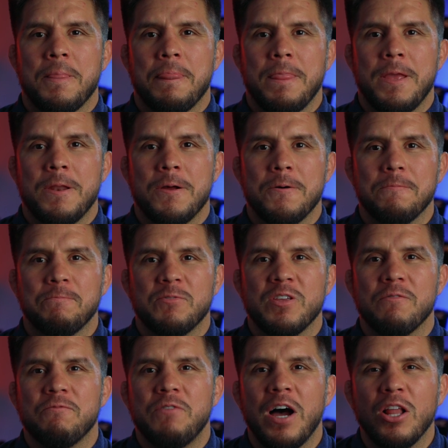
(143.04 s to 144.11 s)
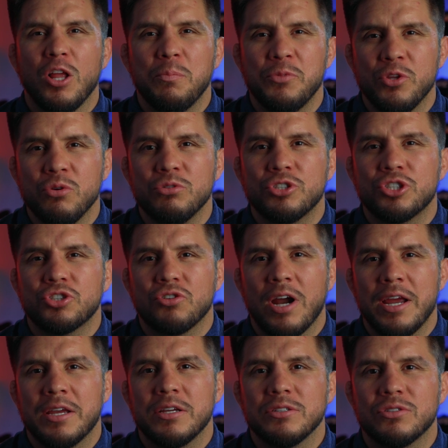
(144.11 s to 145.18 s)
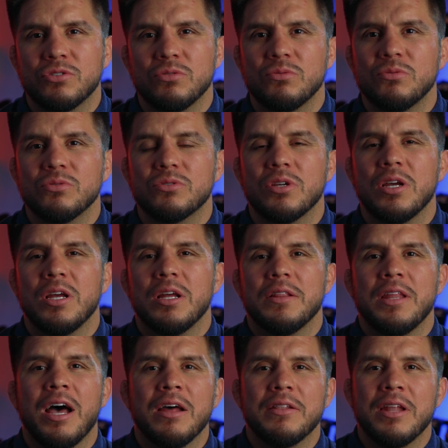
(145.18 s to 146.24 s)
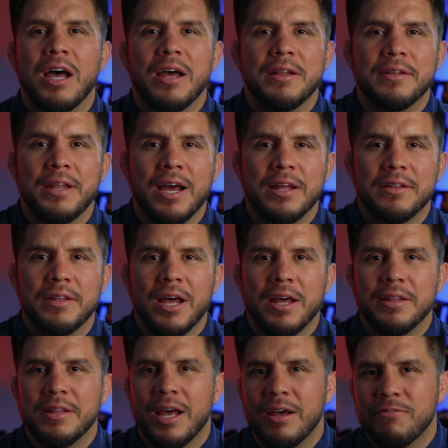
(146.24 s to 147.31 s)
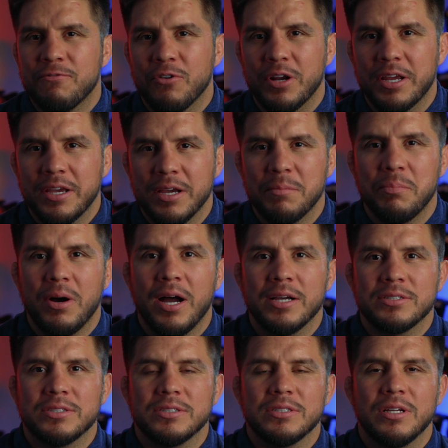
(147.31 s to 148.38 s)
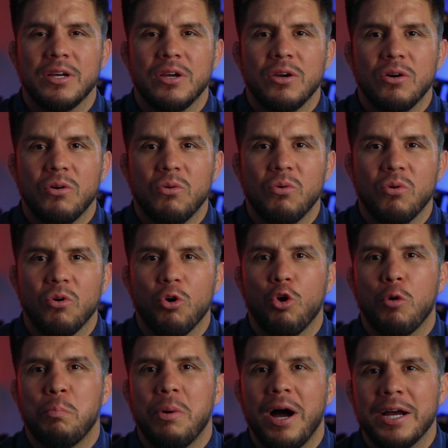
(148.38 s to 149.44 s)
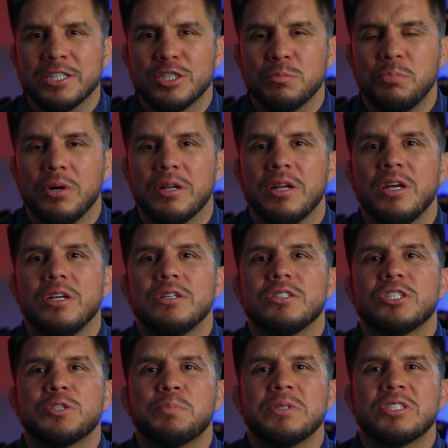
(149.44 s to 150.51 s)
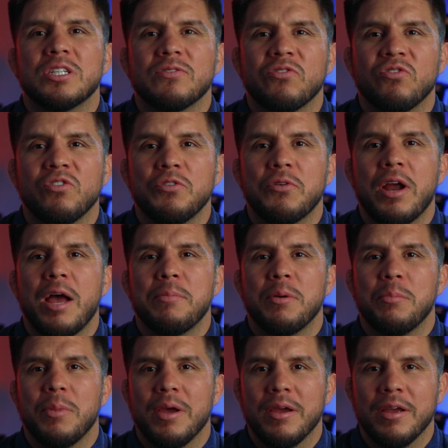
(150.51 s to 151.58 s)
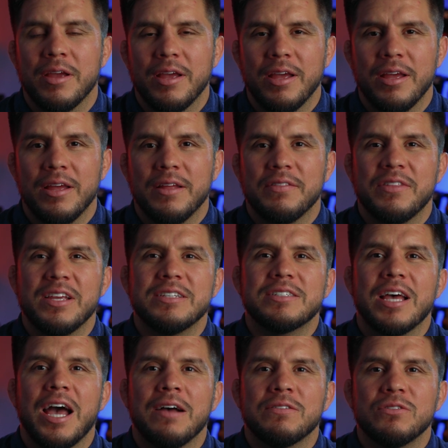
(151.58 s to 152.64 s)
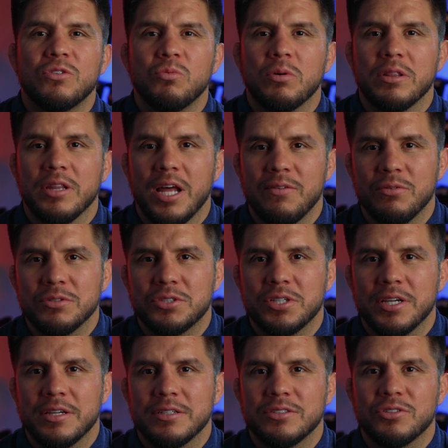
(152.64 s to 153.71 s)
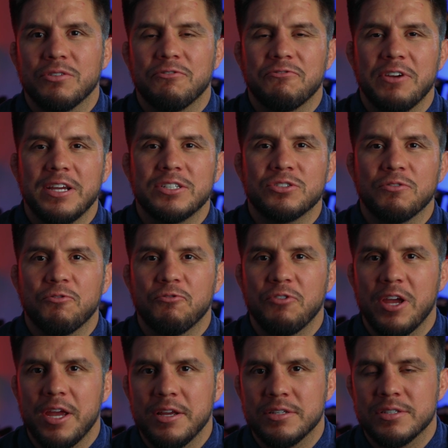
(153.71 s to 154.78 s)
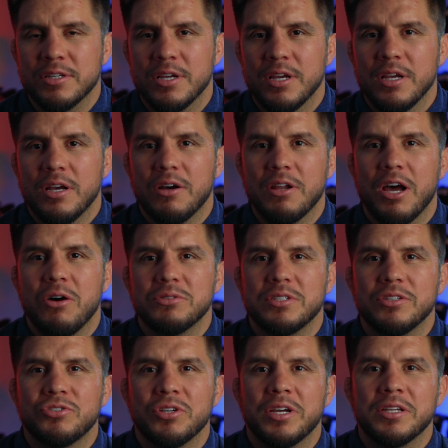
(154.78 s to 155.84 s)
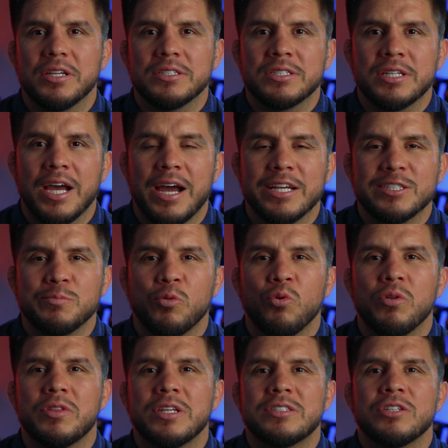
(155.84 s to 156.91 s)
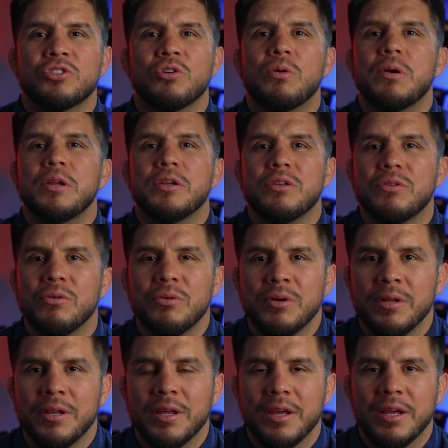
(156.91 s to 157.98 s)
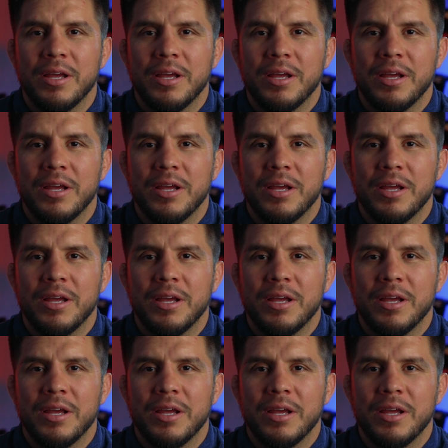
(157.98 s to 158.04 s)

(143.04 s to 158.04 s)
you know, develop new striking tools. Not for kickboxing or boxing, but specifically for MMA. Things that have to do with level change, your fakes, your feints, on how is it that you can disguise and more of the things that you're already doing.